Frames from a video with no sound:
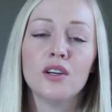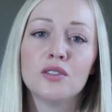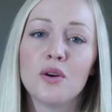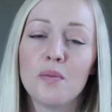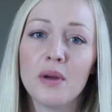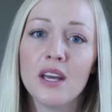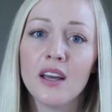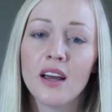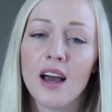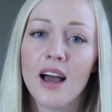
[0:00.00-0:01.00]
So
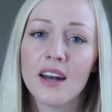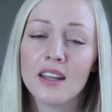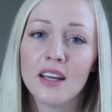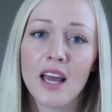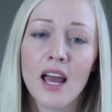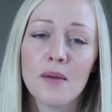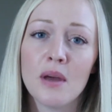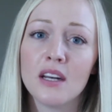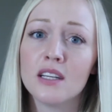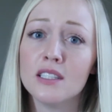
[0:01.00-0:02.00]
being ahead of the game
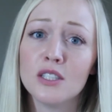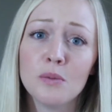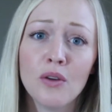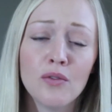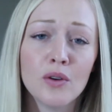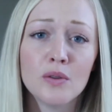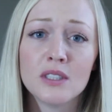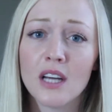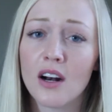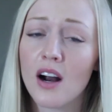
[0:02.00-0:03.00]
and consuming
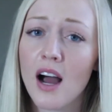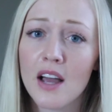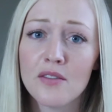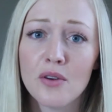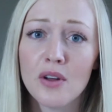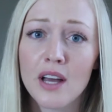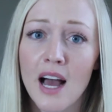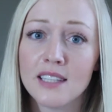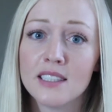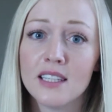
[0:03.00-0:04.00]
foods that are high in folic
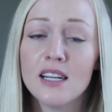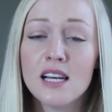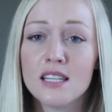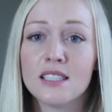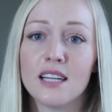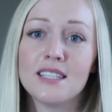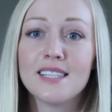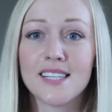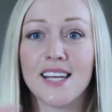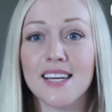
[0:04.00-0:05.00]
acid, such
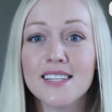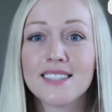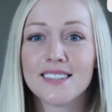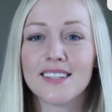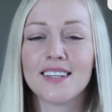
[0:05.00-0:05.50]
as these,